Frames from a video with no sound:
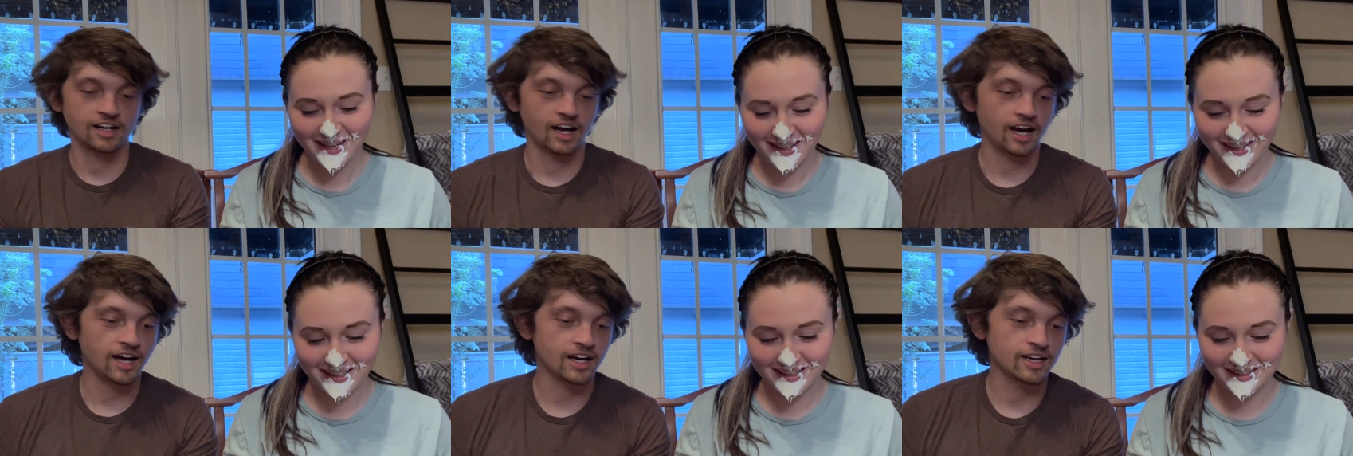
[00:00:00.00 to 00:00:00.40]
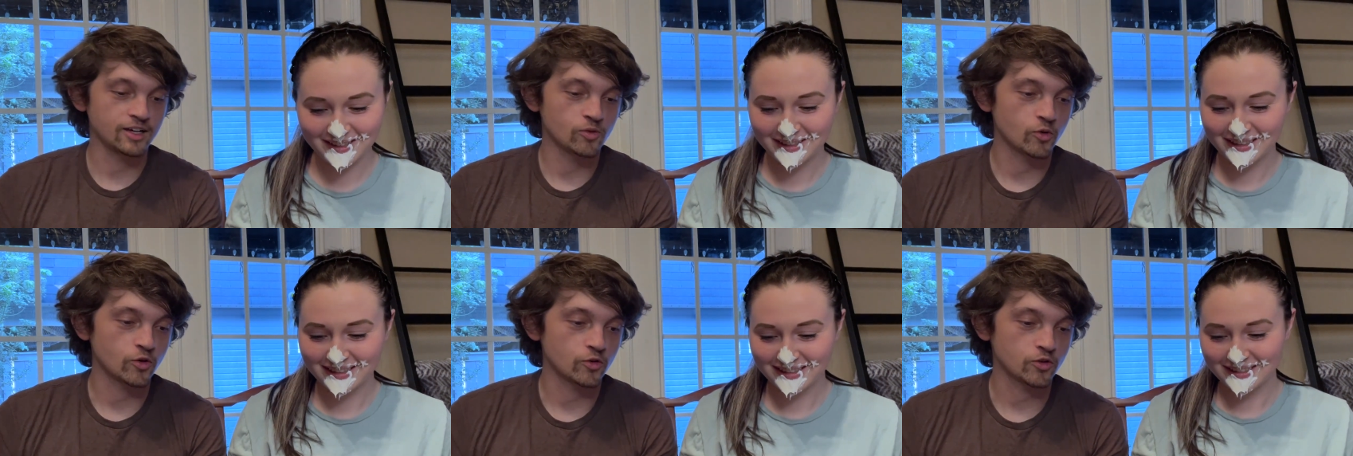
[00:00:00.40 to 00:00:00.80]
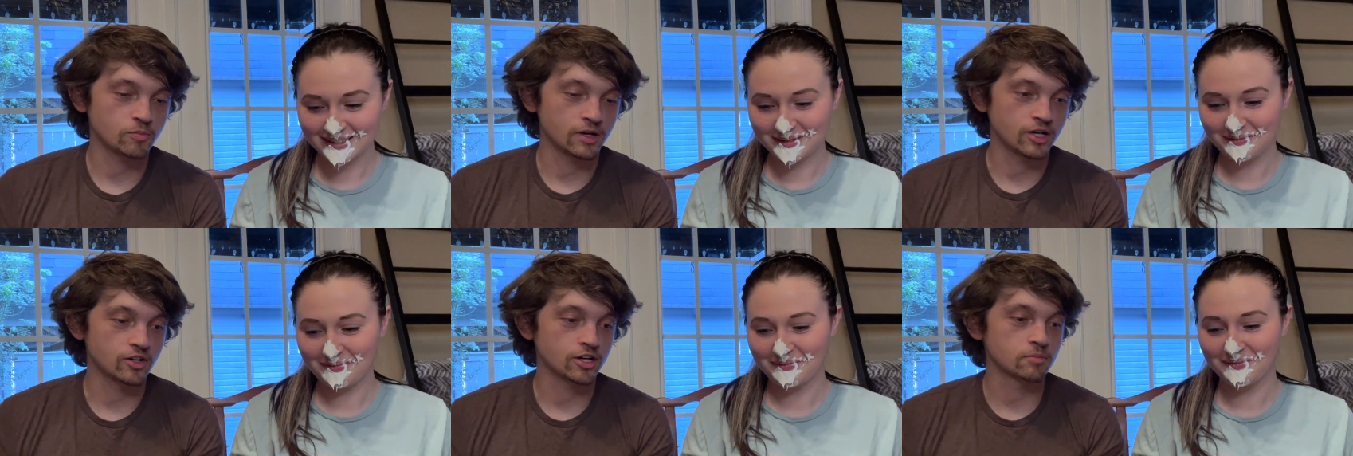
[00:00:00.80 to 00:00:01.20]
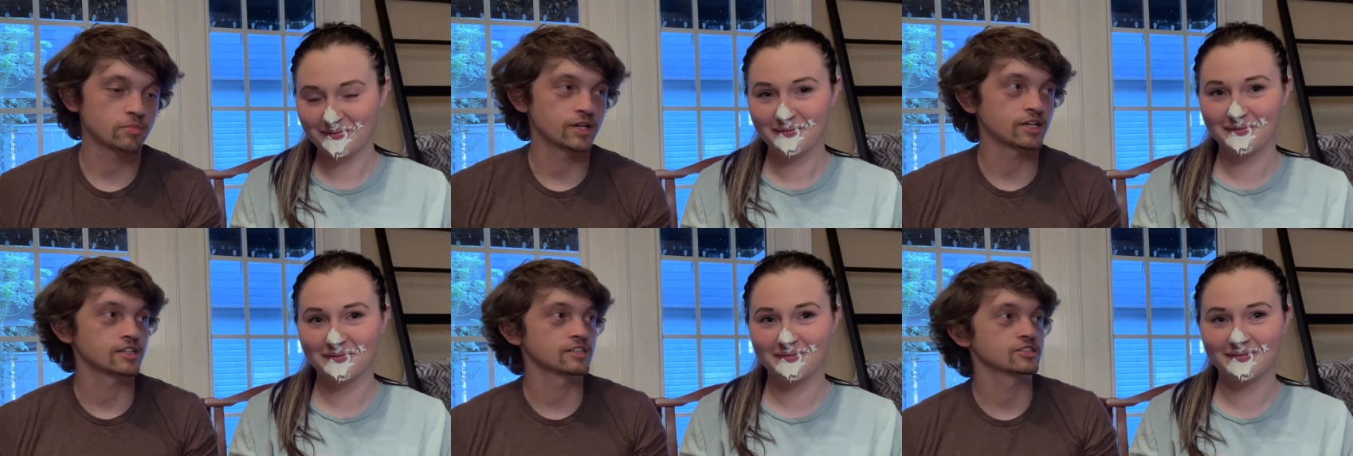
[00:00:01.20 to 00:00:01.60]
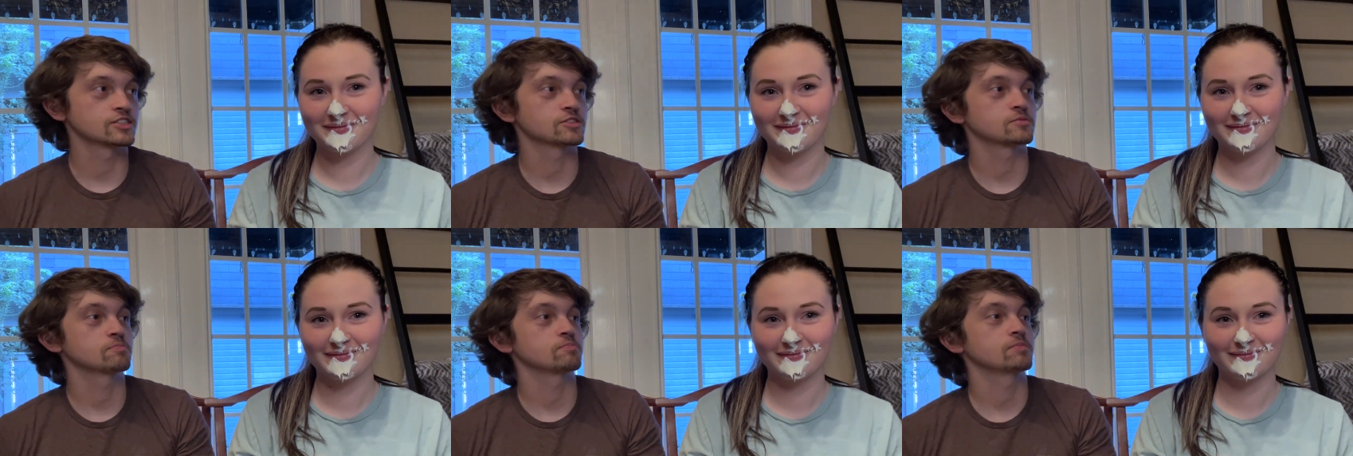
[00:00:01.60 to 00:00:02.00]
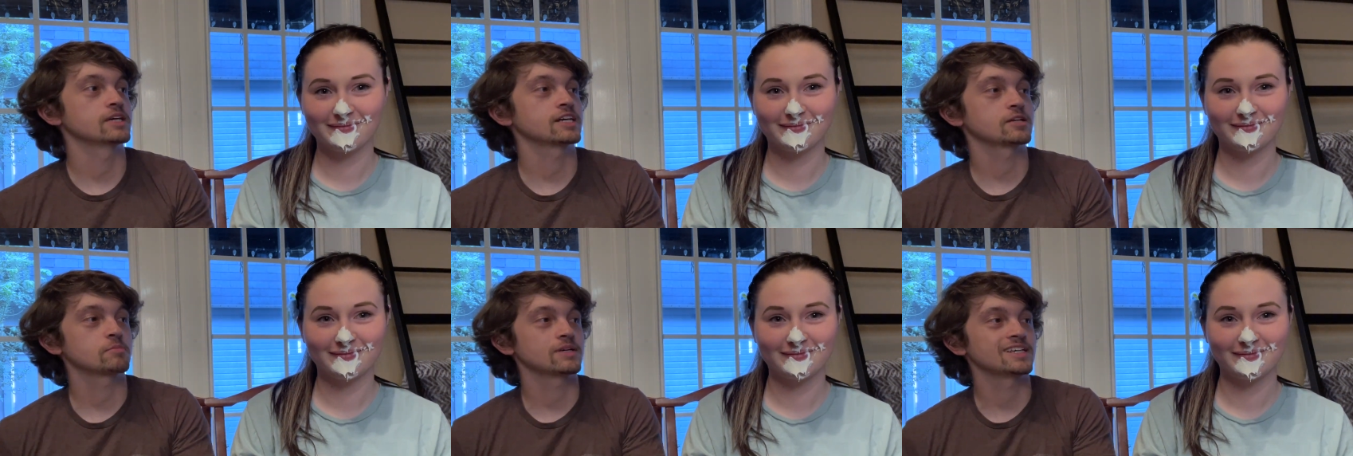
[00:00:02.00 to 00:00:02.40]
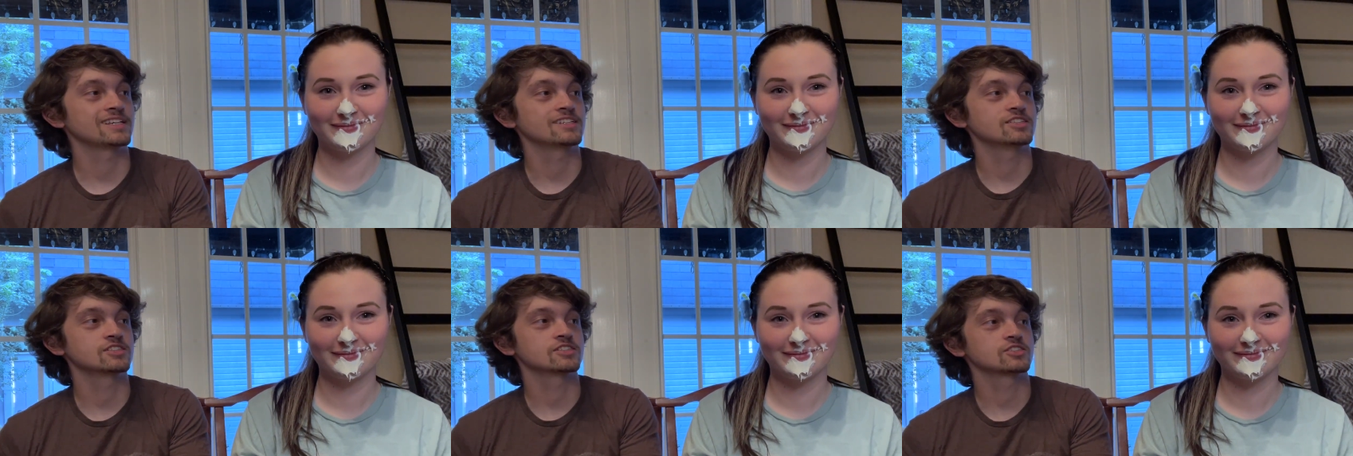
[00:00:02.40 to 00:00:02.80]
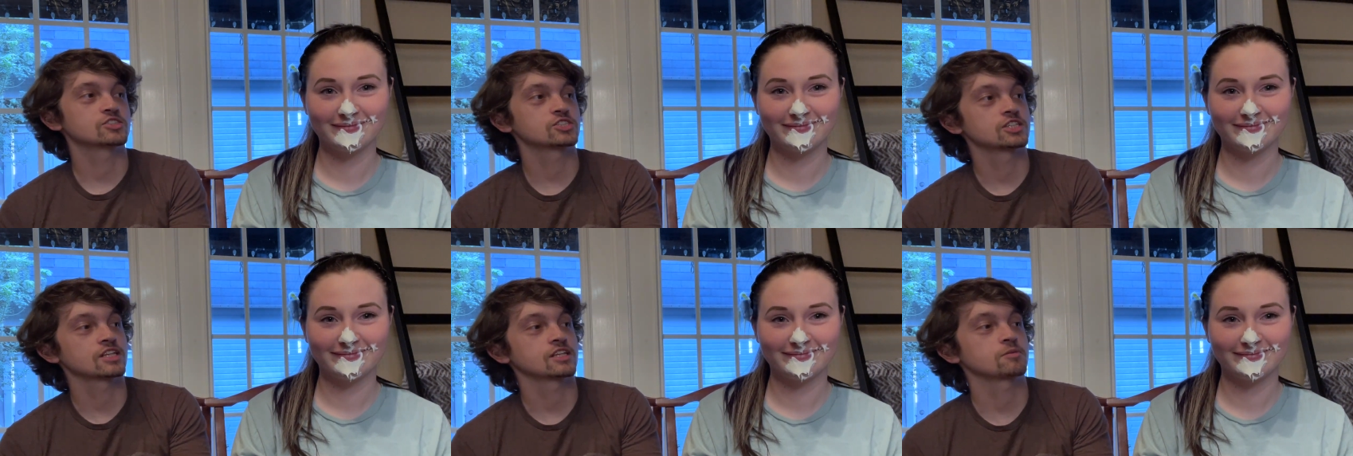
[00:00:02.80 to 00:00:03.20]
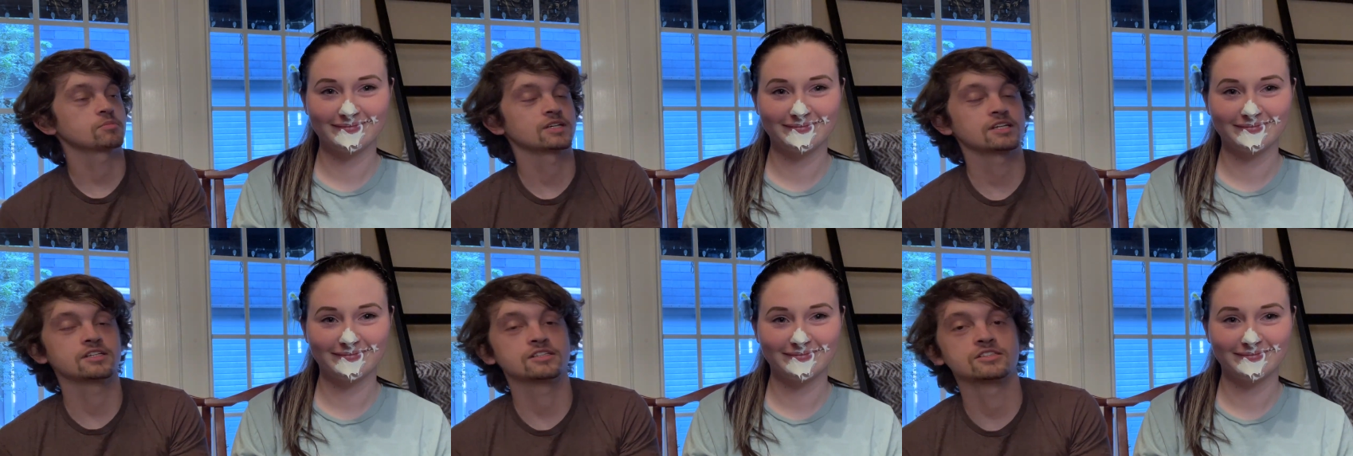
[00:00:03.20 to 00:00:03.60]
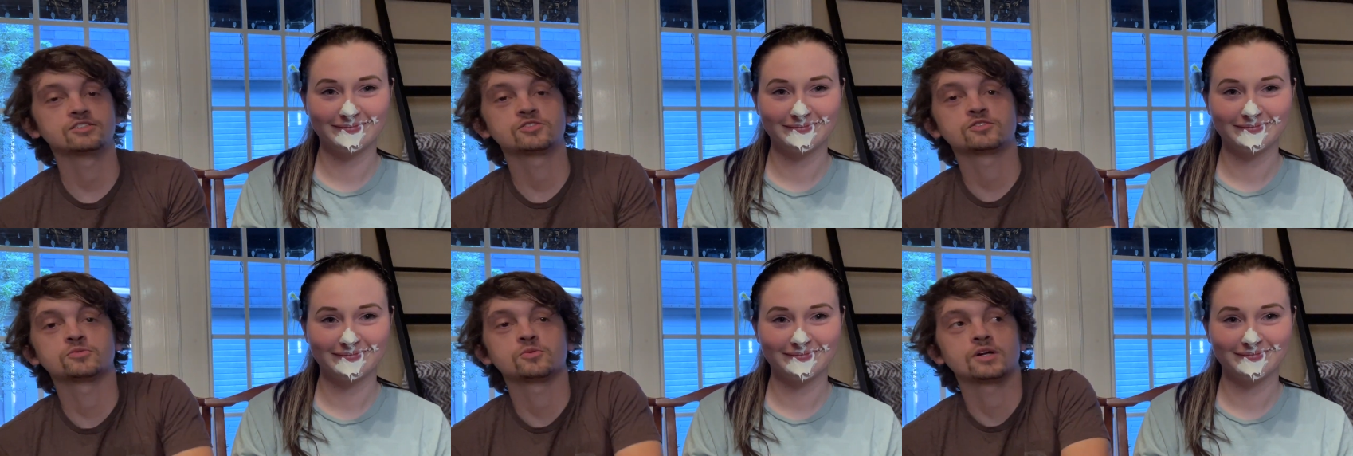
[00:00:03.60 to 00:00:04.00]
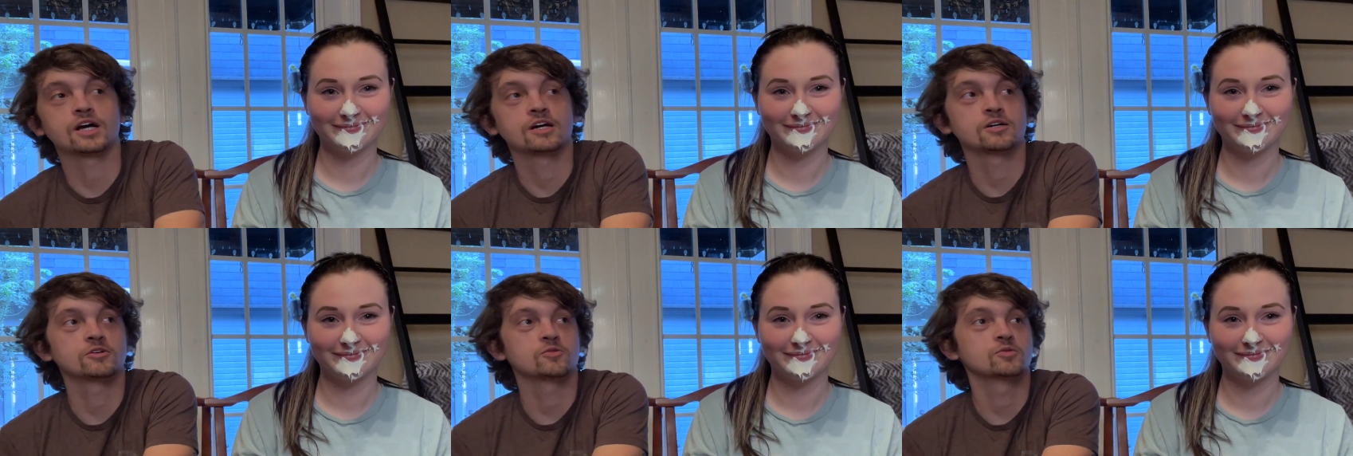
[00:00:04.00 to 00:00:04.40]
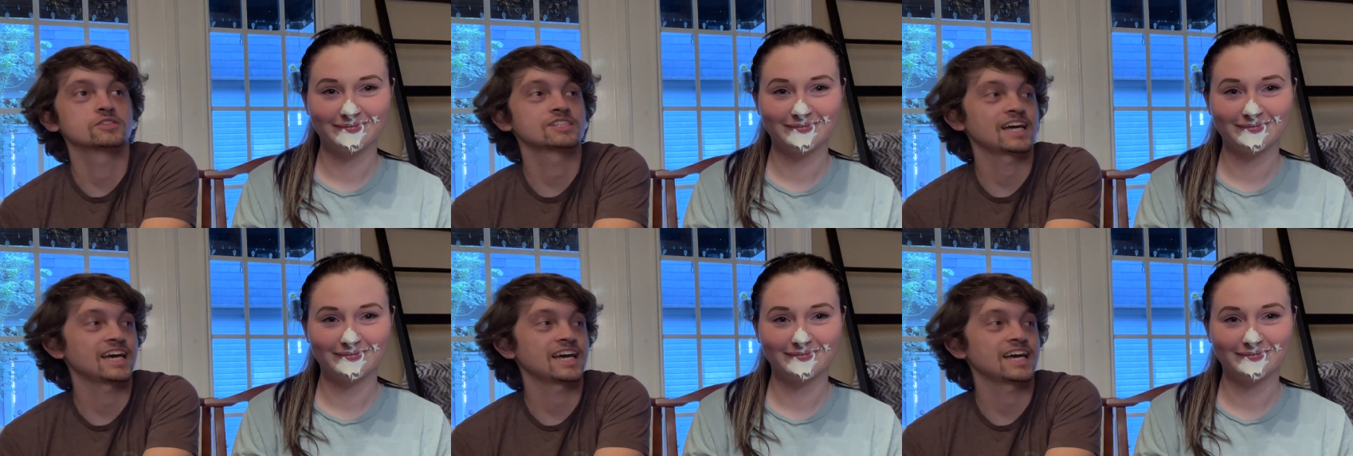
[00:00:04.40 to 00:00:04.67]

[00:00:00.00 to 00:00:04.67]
Speaker 1: I worked with my grandparents picking peas and shelling peas when I was